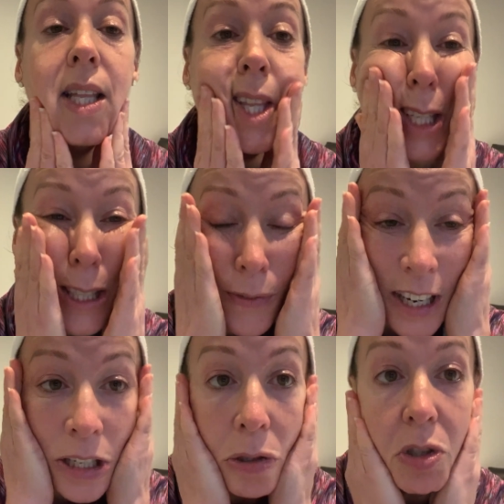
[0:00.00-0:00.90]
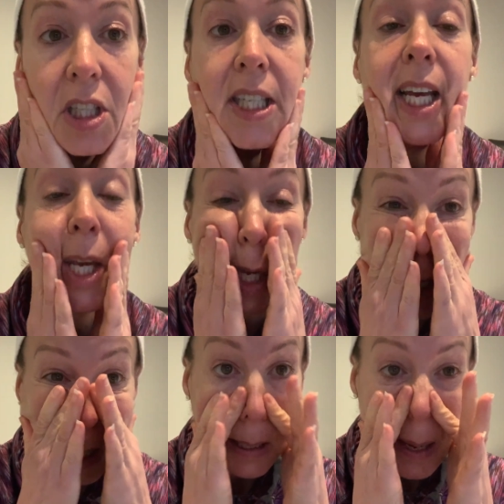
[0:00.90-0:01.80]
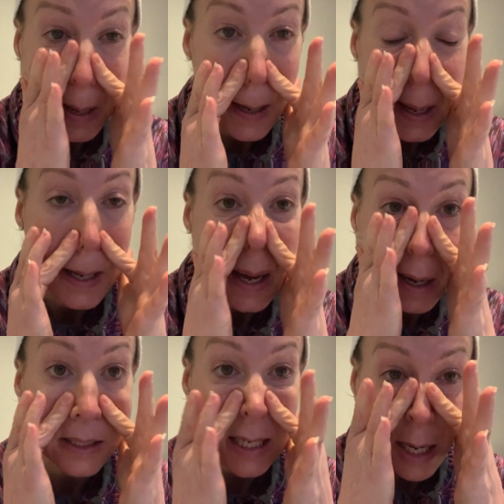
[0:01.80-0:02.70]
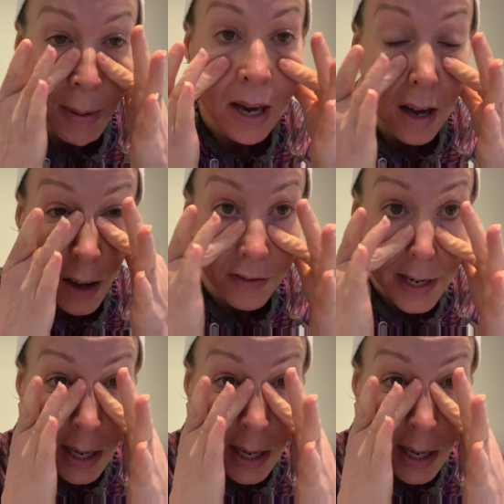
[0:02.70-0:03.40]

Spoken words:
This facial should take you, I don't know, about half an